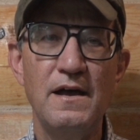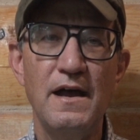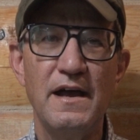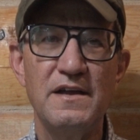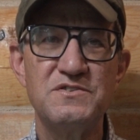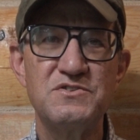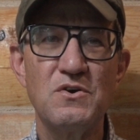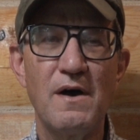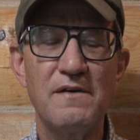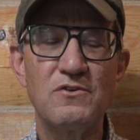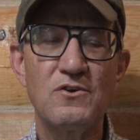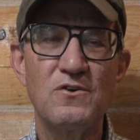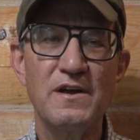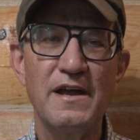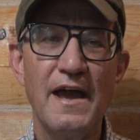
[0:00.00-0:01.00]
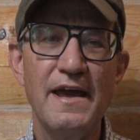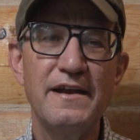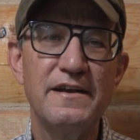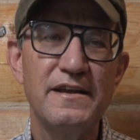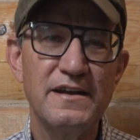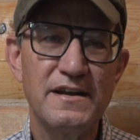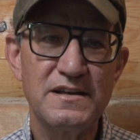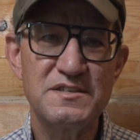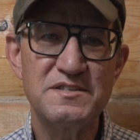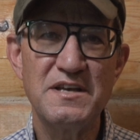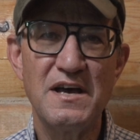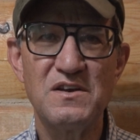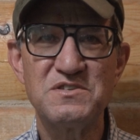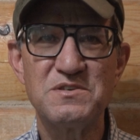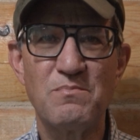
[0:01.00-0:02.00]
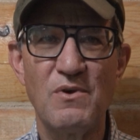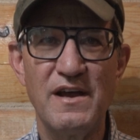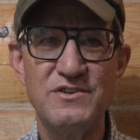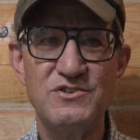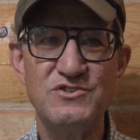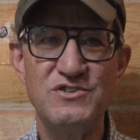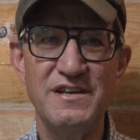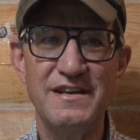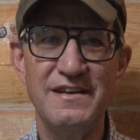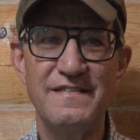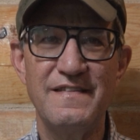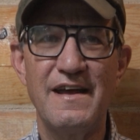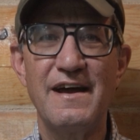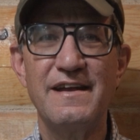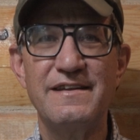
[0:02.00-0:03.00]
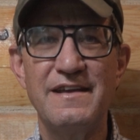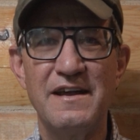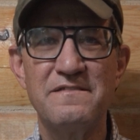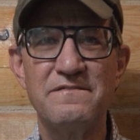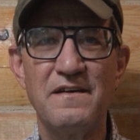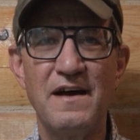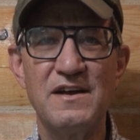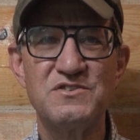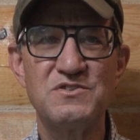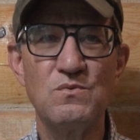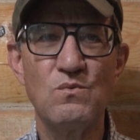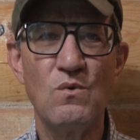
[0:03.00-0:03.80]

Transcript: And so I've created an Excel spreadsheet that identifies the